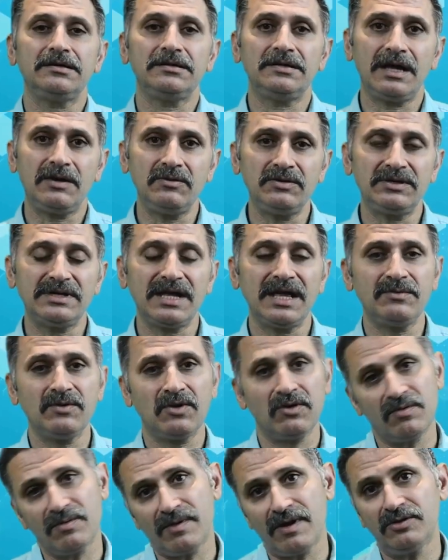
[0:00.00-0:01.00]
downtime
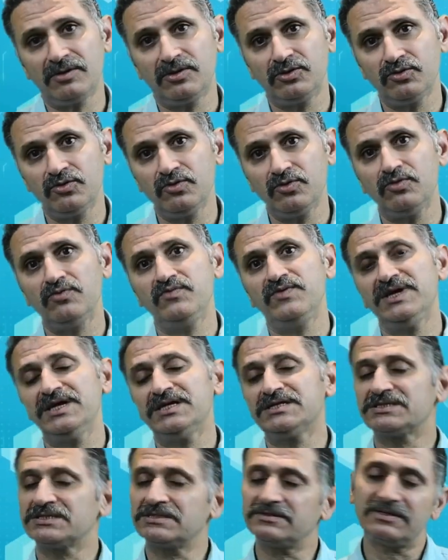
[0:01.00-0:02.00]
of about 2
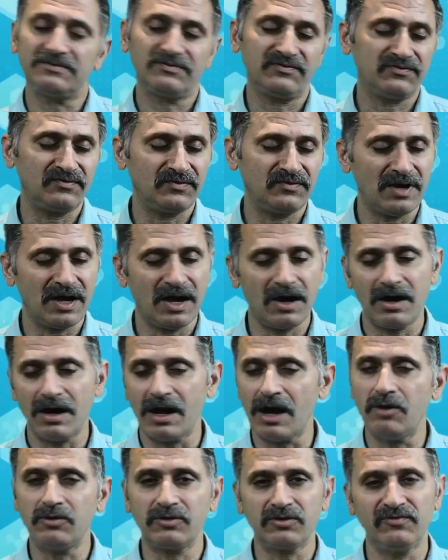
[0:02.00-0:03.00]
weeks
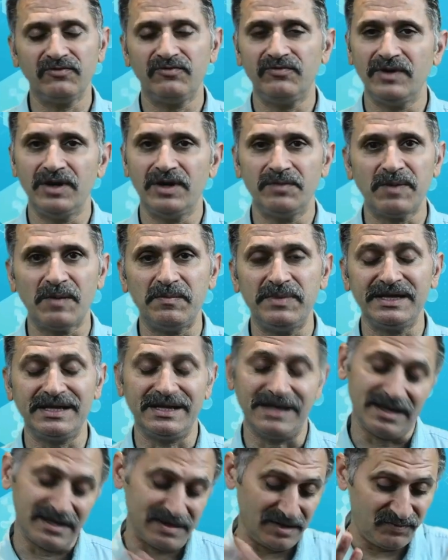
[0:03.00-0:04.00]
out of public
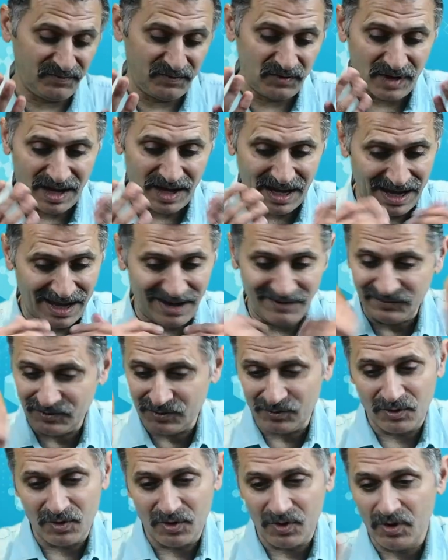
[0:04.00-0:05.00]
glare. If you have
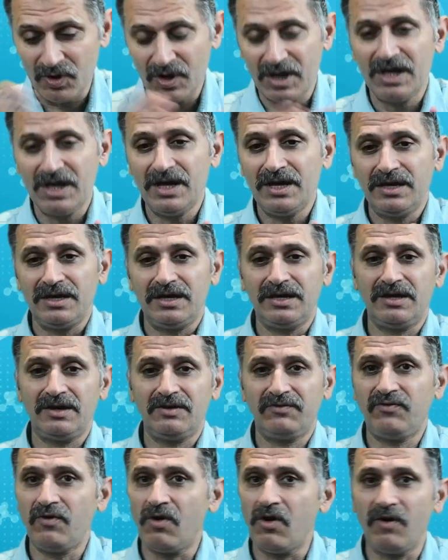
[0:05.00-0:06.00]
to go
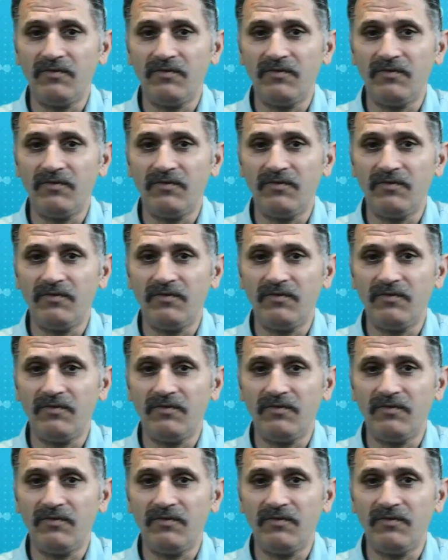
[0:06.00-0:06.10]
for